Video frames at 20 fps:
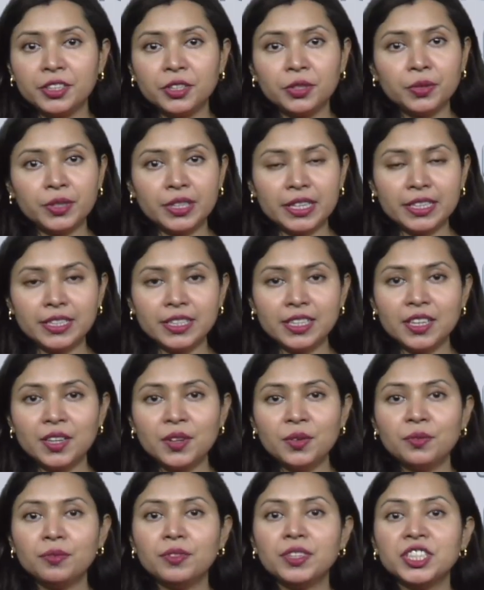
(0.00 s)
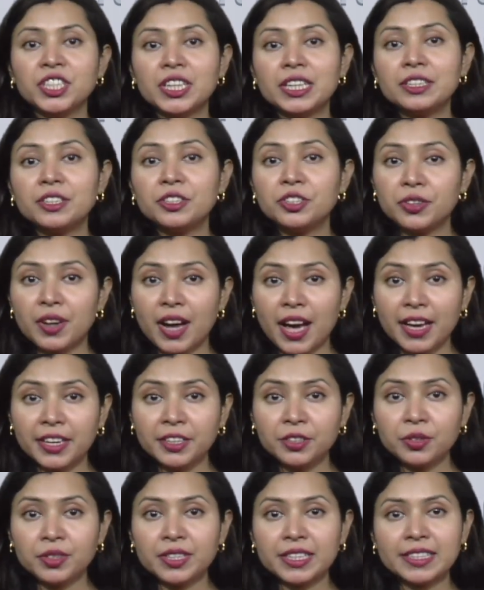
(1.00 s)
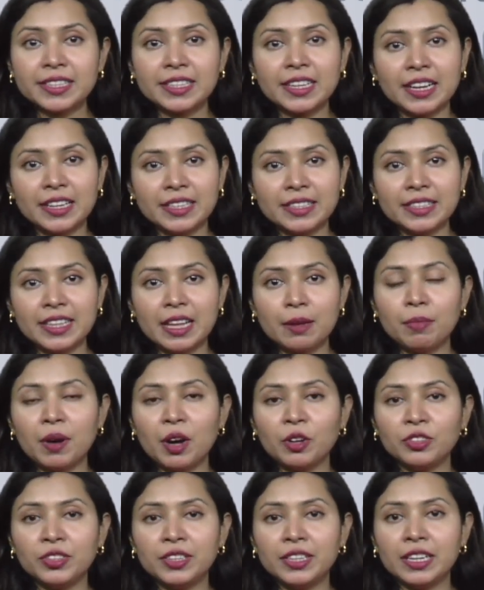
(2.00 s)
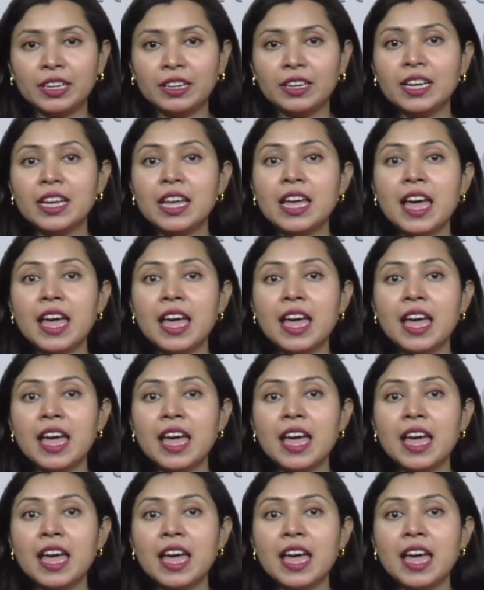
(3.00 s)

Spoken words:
unit, we shall try to discuss about the